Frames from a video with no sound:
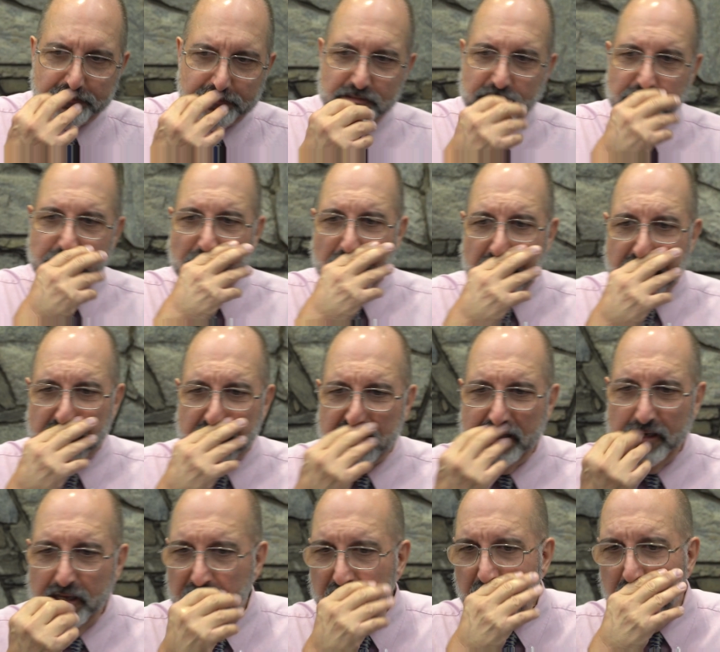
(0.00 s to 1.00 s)

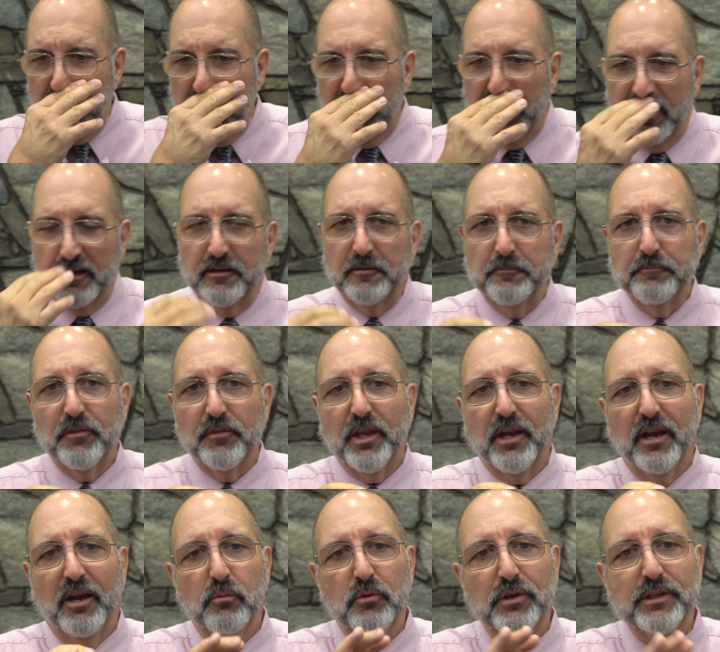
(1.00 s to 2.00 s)
Today,
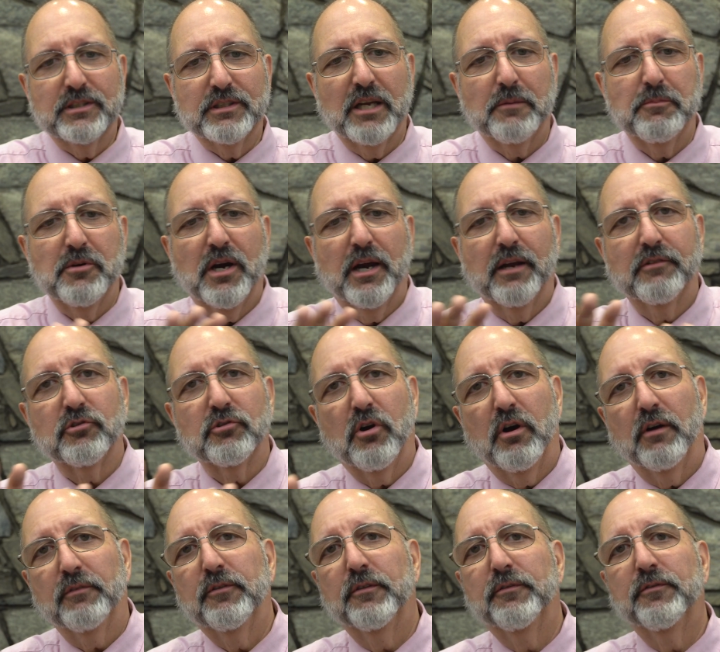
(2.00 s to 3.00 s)
I want to take my eyes
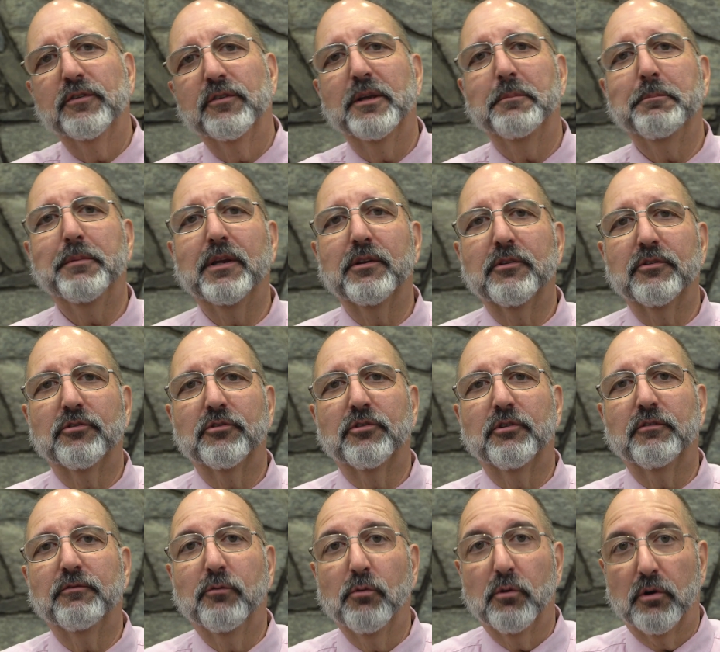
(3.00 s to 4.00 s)
off of Philippians
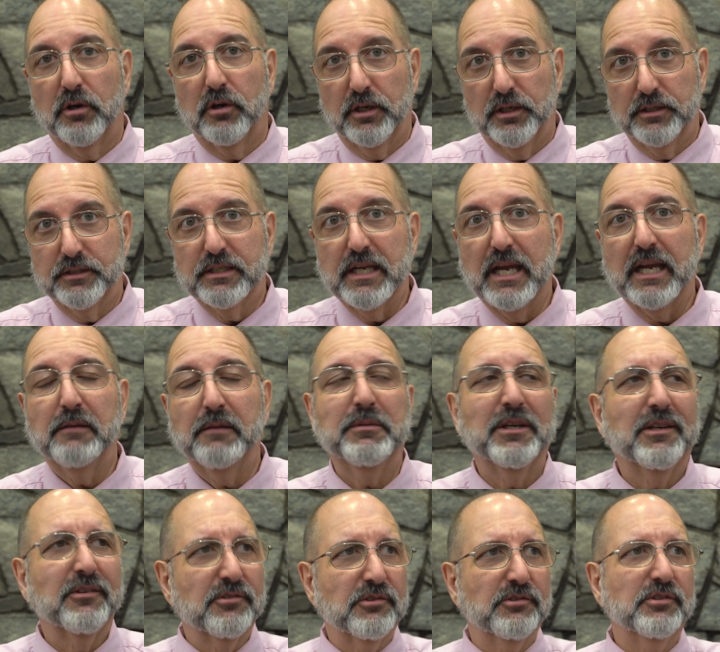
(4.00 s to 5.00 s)
for a day,
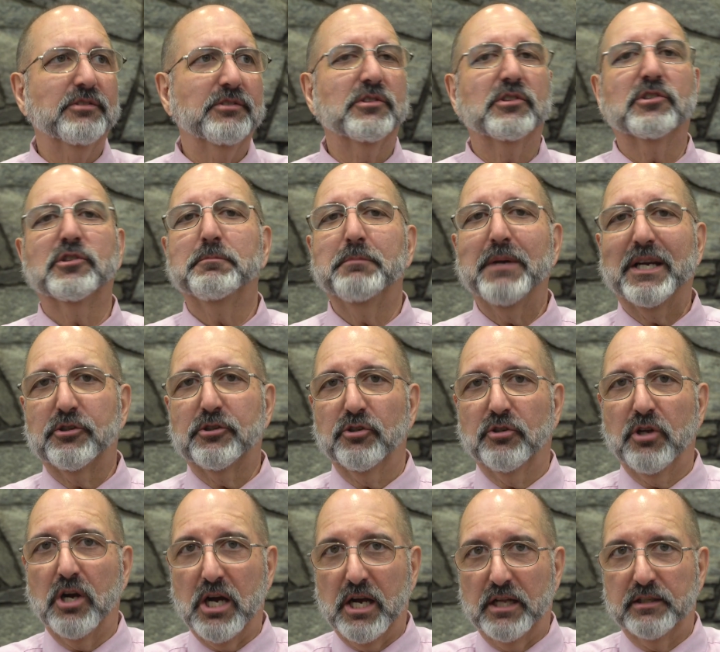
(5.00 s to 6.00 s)
because this is a
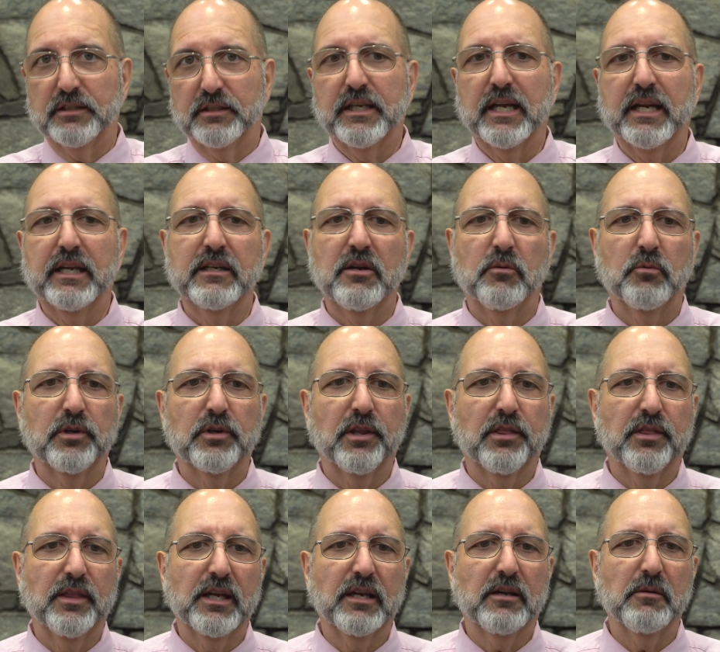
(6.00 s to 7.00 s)
special holiday, and I want
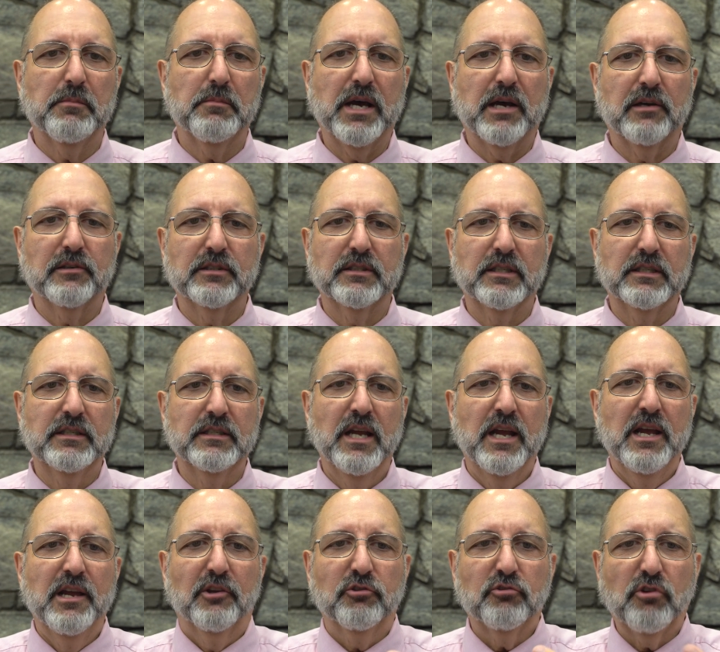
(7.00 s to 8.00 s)
to think about it. And
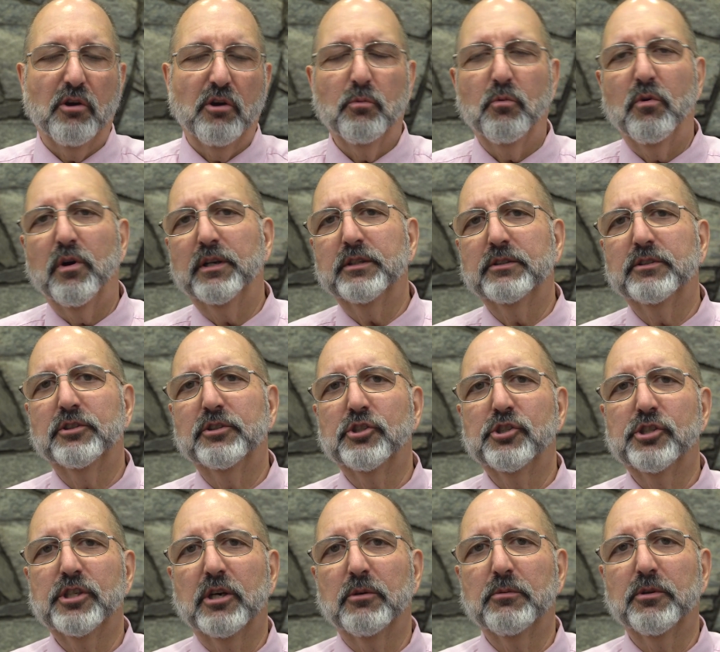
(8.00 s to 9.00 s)
so I wanted to
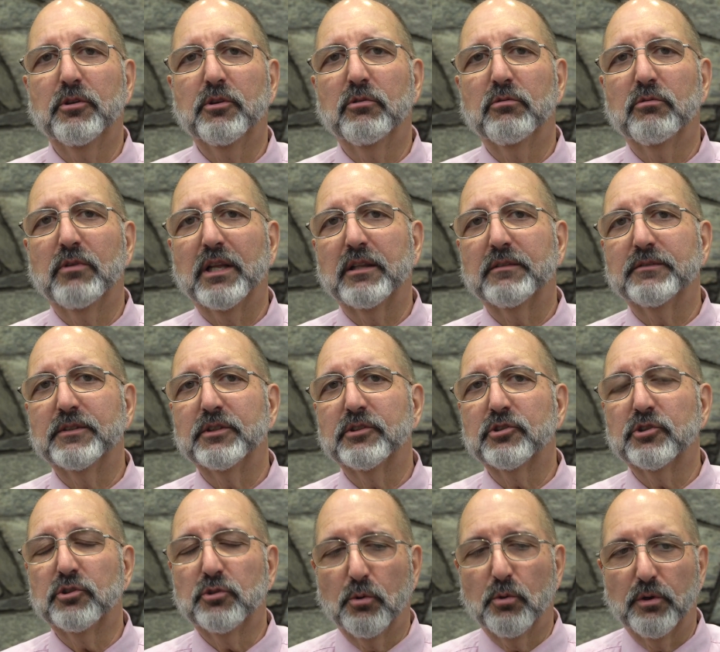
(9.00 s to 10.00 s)
share with you a relevant
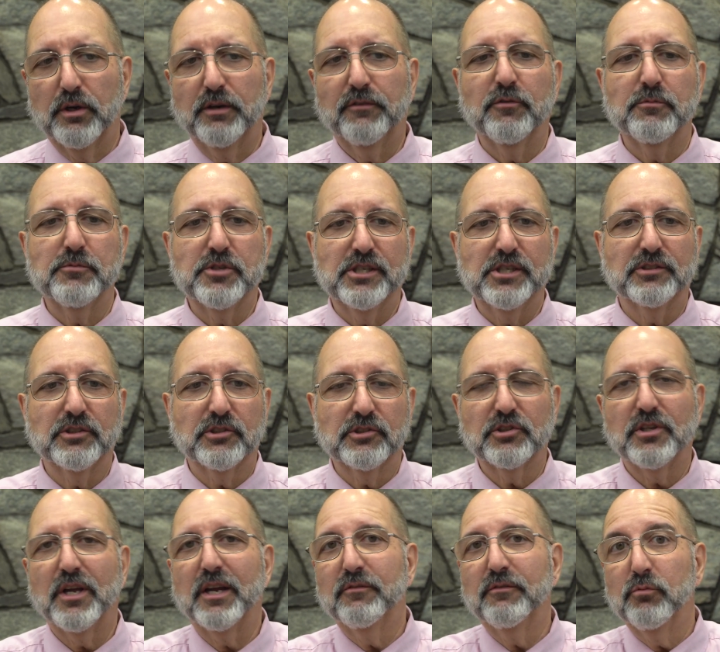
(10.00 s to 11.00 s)
story from
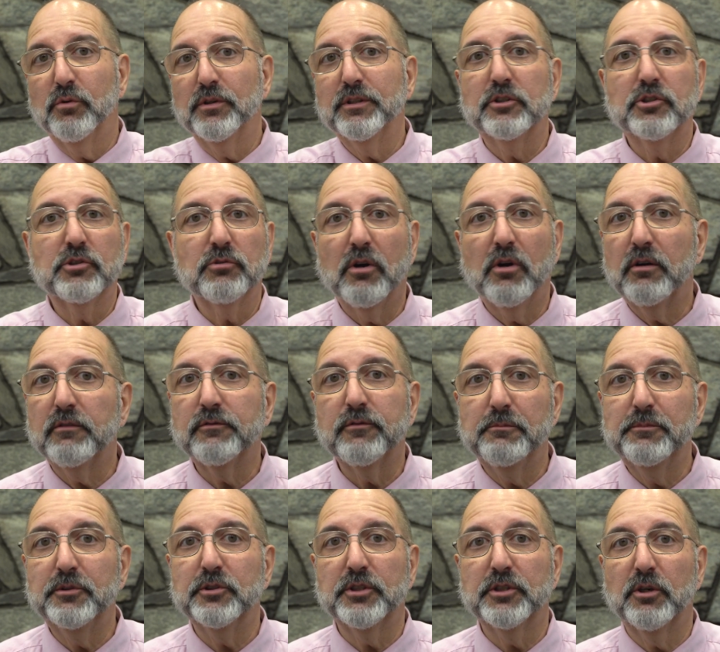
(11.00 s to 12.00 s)
Jesus' life, one that you're all
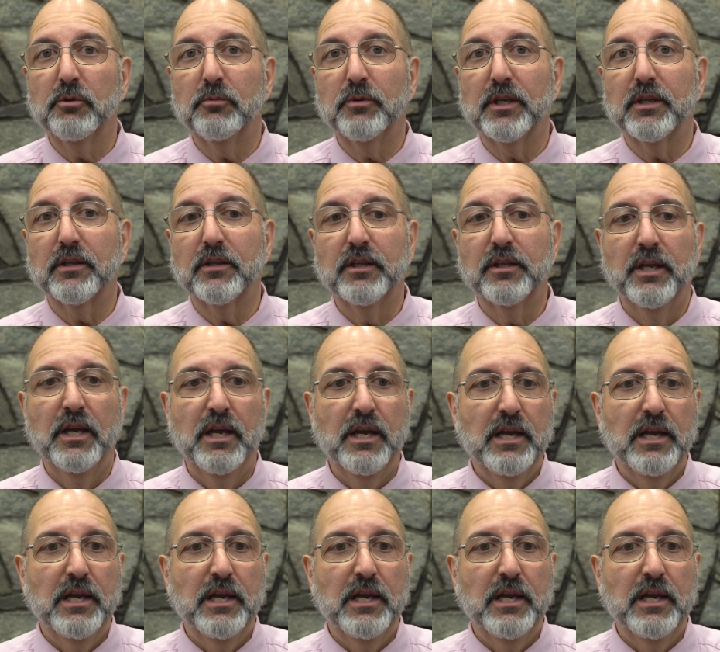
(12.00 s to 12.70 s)
familiar with.